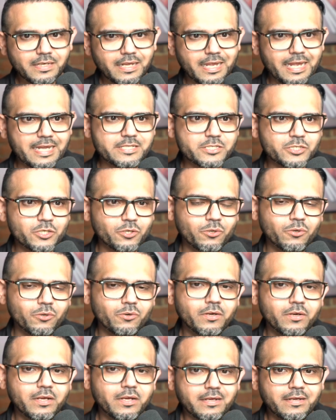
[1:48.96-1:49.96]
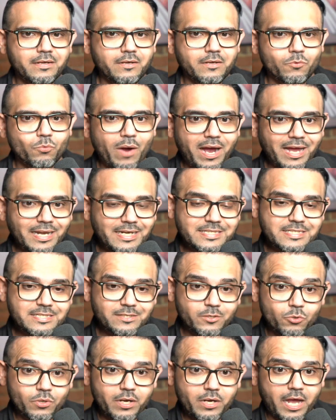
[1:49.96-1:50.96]
And so while it's a
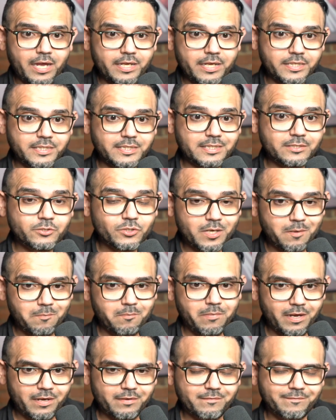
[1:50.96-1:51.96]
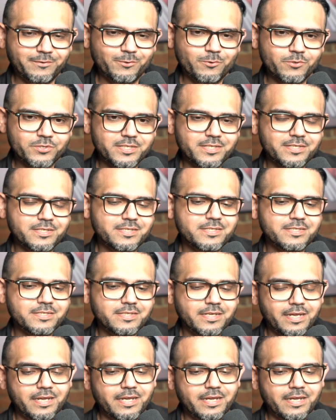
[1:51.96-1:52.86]
good idea to combine forces,